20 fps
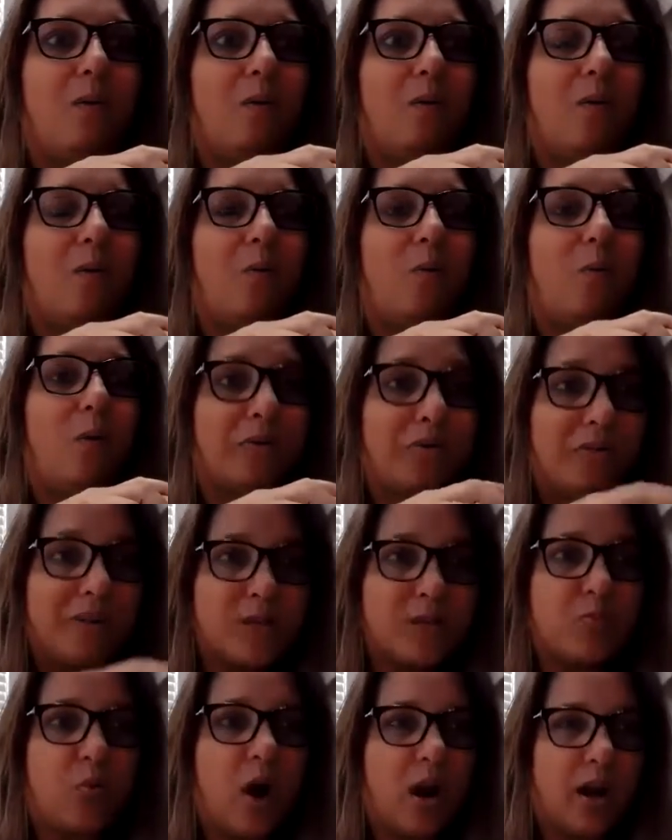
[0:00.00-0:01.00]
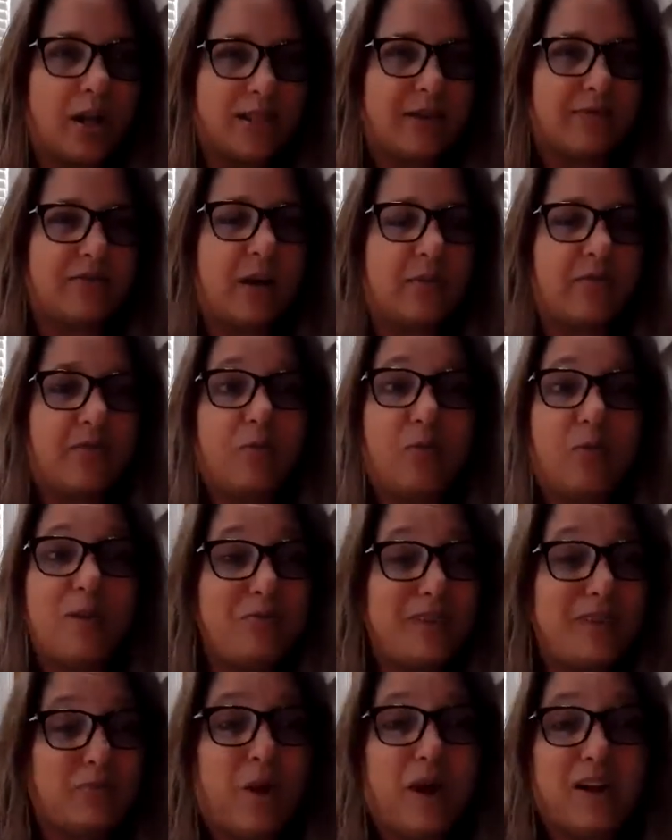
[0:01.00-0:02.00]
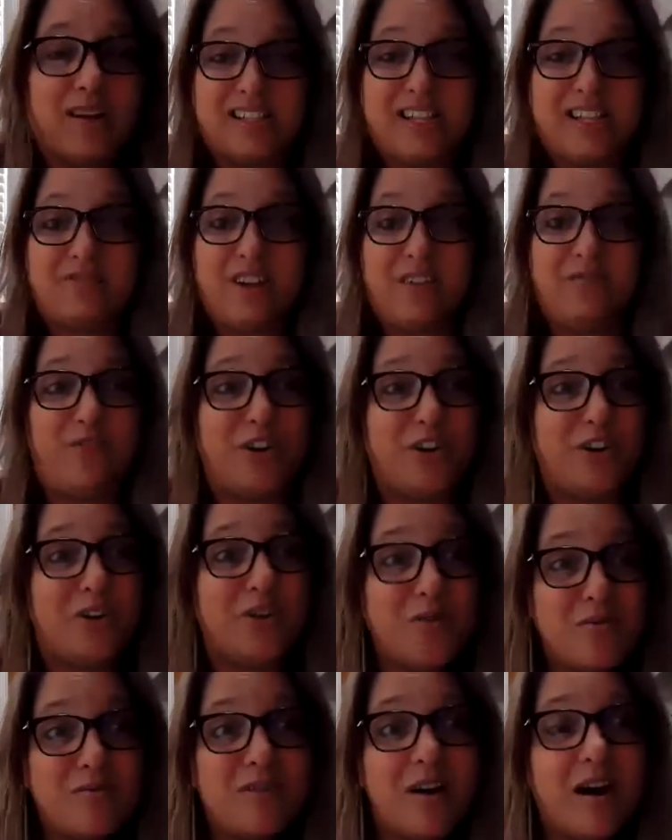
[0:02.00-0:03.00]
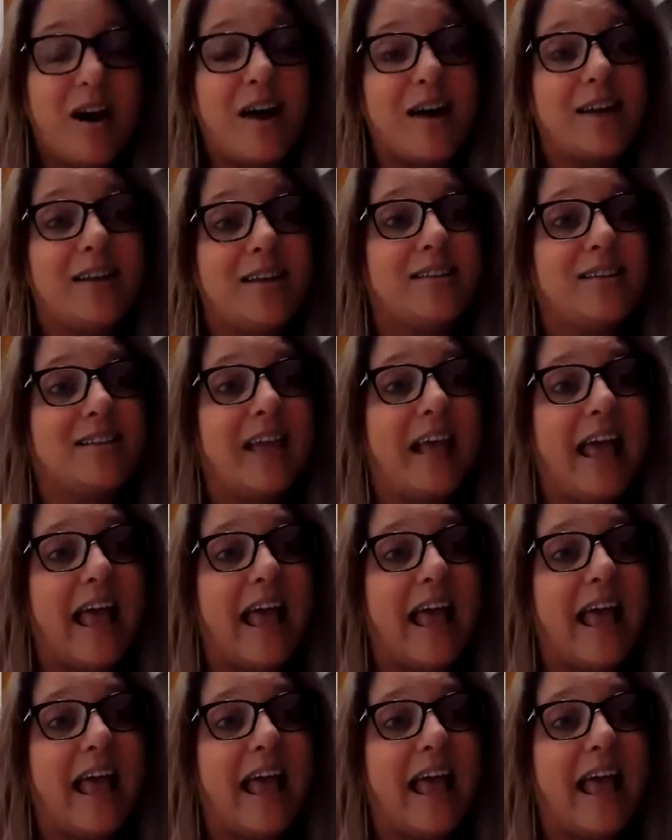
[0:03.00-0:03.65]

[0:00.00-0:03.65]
what these products have done for you guys.